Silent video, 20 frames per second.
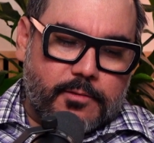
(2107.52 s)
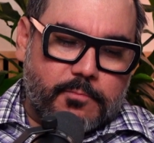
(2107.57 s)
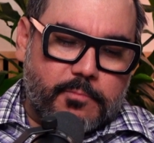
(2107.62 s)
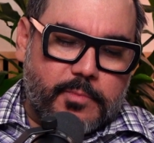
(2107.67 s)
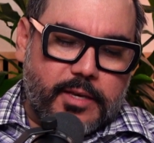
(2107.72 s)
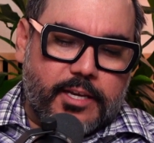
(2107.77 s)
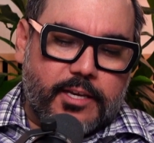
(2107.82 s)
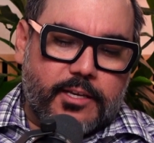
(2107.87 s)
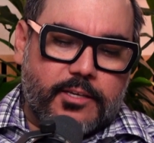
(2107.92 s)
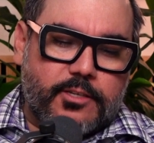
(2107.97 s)

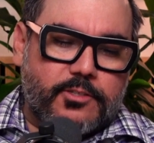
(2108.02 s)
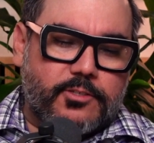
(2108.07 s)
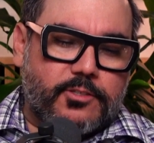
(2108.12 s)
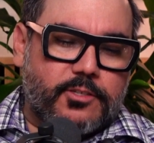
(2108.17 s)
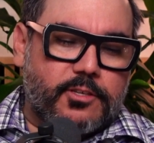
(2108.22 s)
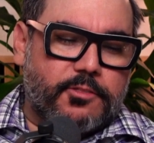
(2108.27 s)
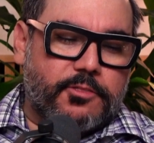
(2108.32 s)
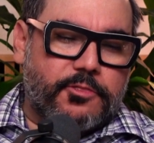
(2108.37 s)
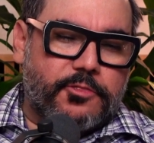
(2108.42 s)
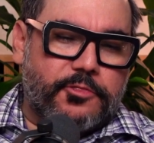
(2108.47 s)

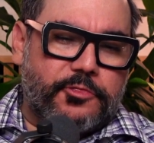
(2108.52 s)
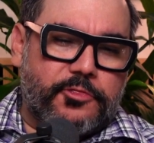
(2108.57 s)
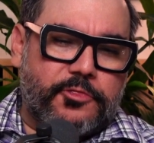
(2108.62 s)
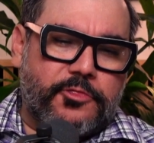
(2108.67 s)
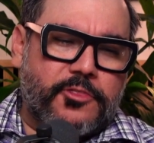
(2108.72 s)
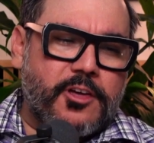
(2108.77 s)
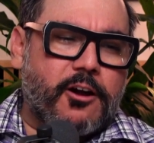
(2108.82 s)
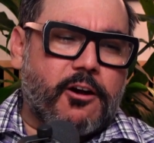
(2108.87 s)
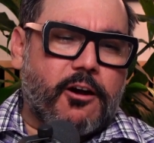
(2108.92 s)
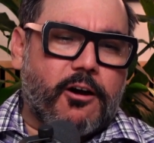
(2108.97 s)
because
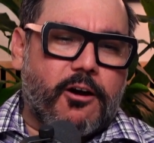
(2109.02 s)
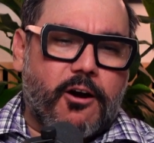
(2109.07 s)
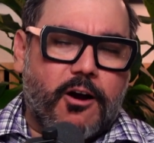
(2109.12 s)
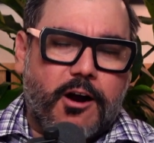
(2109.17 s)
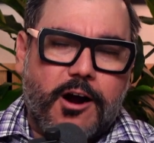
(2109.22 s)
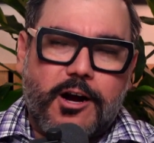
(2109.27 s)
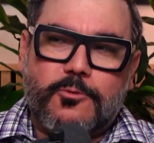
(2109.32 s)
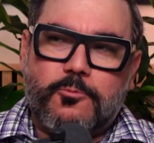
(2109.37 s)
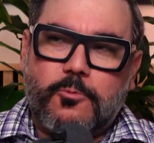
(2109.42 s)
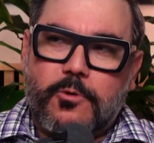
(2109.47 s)
there are
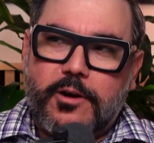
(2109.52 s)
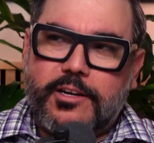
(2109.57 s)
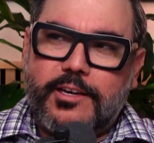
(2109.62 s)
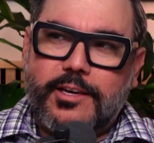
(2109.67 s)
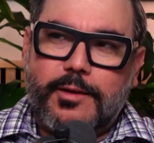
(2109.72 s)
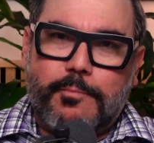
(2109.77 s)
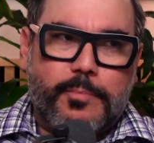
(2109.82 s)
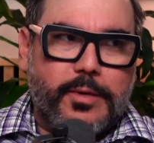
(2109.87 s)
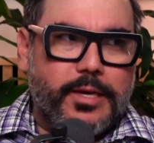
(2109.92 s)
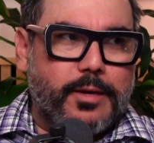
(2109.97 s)

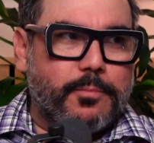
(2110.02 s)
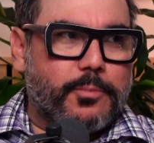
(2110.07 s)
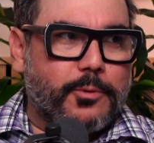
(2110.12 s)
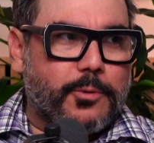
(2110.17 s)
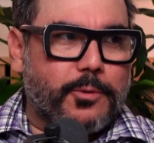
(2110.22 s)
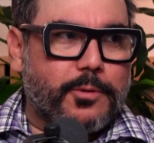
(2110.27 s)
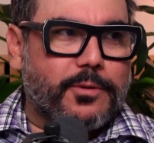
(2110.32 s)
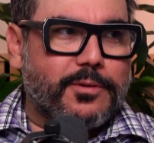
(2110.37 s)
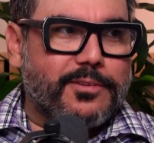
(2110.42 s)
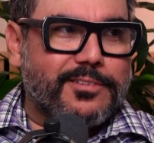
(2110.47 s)
hardworking
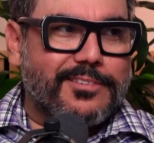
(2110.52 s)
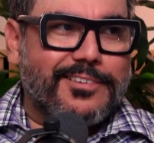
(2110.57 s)
people